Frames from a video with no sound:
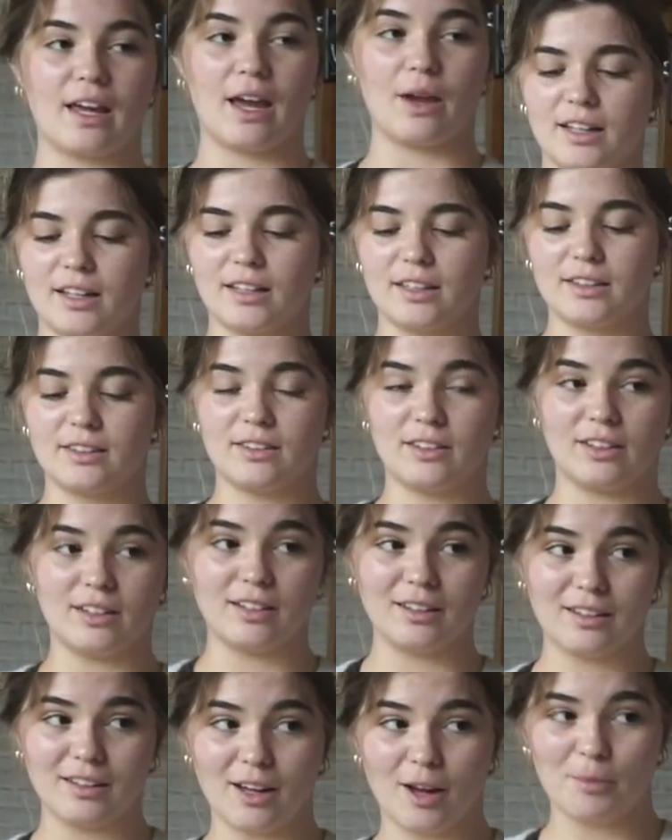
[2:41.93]
I
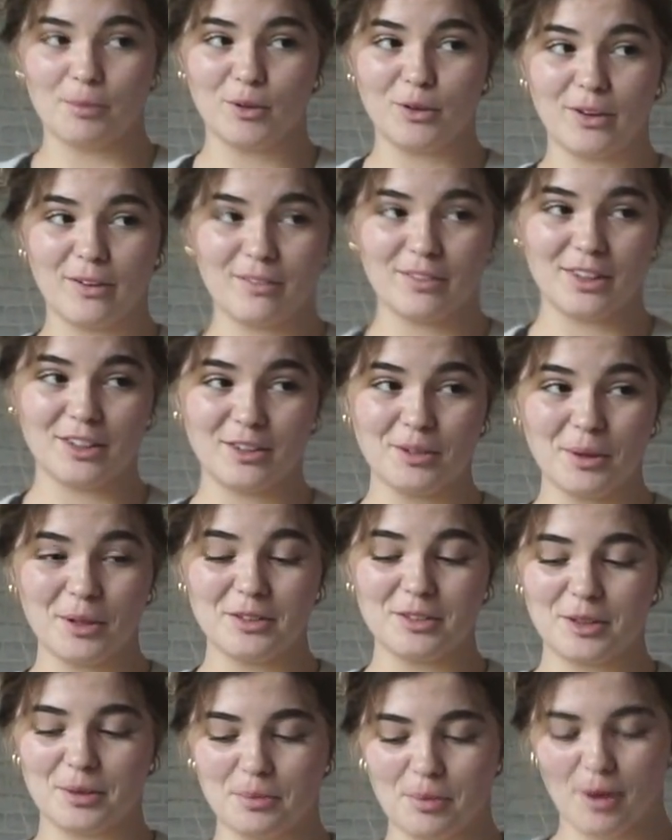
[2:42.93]
did upload everything to my
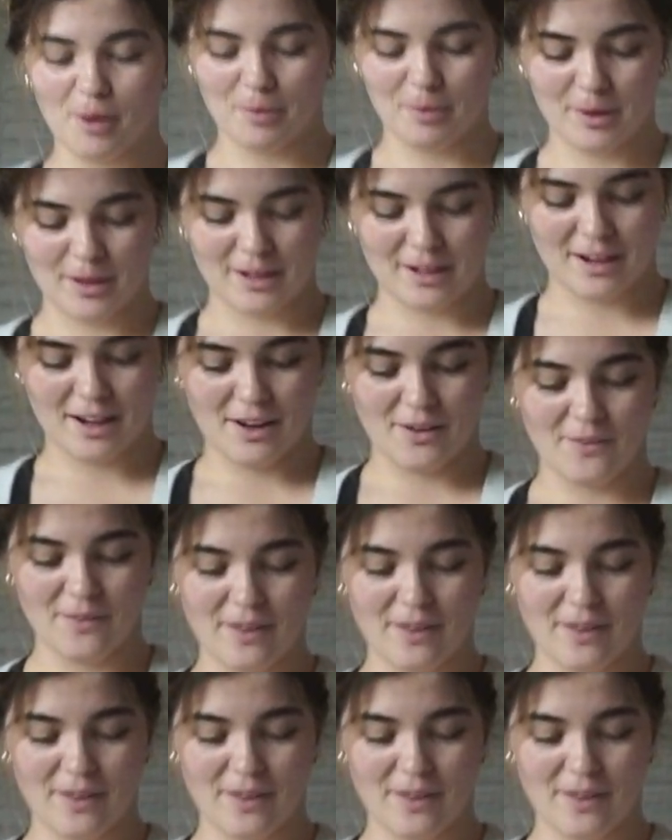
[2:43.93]
Depop right now.